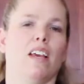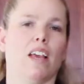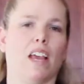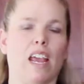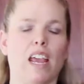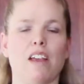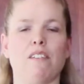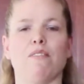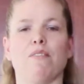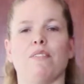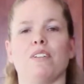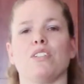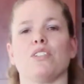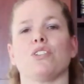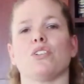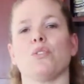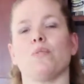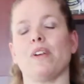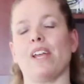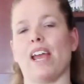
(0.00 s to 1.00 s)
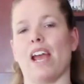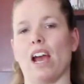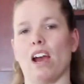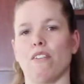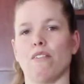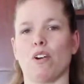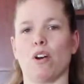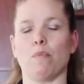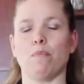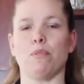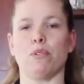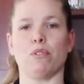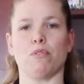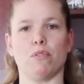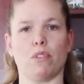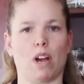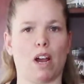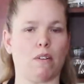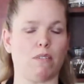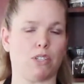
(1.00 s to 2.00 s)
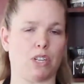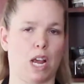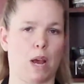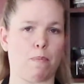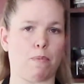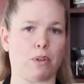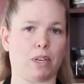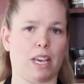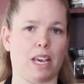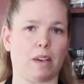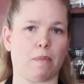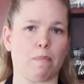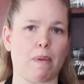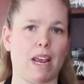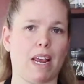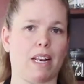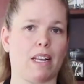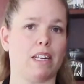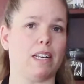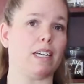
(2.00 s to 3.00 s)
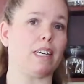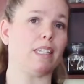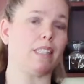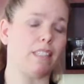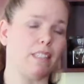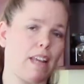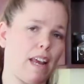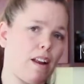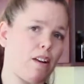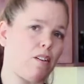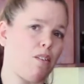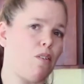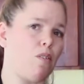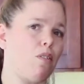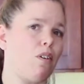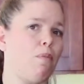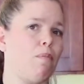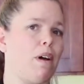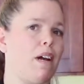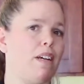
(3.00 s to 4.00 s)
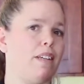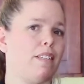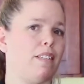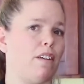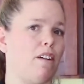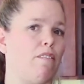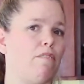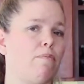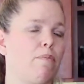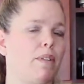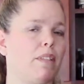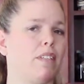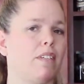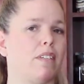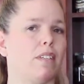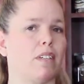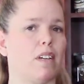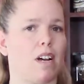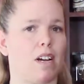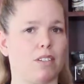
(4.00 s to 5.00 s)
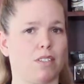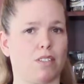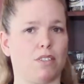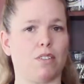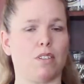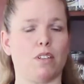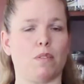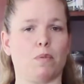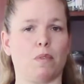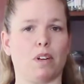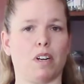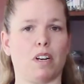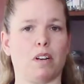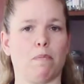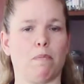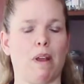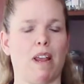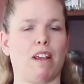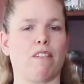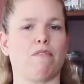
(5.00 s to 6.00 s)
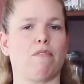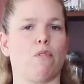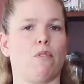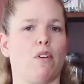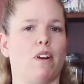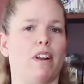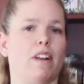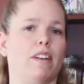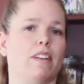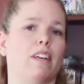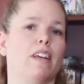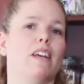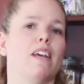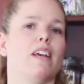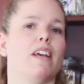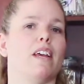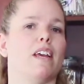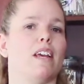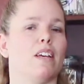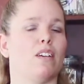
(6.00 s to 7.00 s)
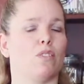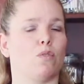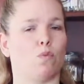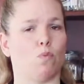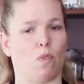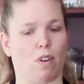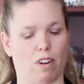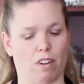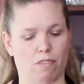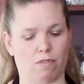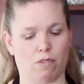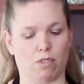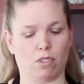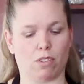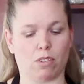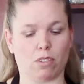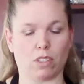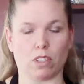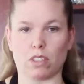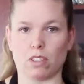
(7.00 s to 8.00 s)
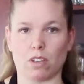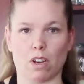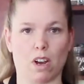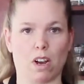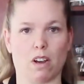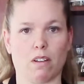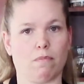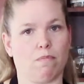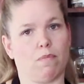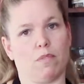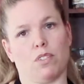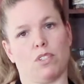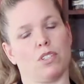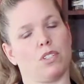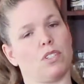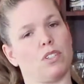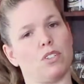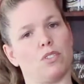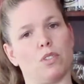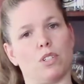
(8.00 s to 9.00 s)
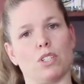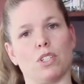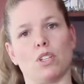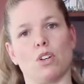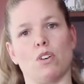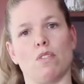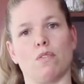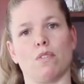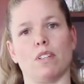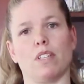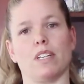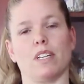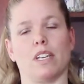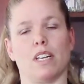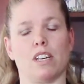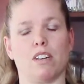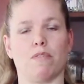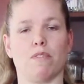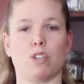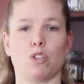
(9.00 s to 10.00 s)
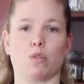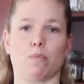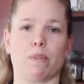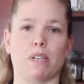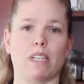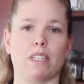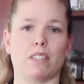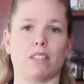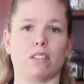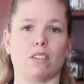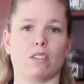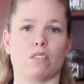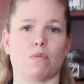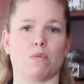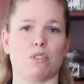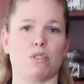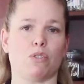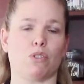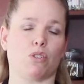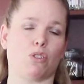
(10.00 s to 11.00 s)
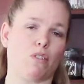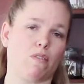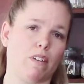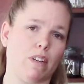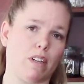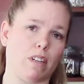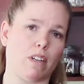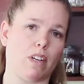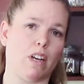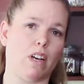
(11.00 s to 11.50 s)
Hey everyone, so we have our beautiful Irish apple cake made, and it can stand alone all by itself, but this custard that we're going to make for it is wonderful. Just to drizzle over the individual pieces when you serve it.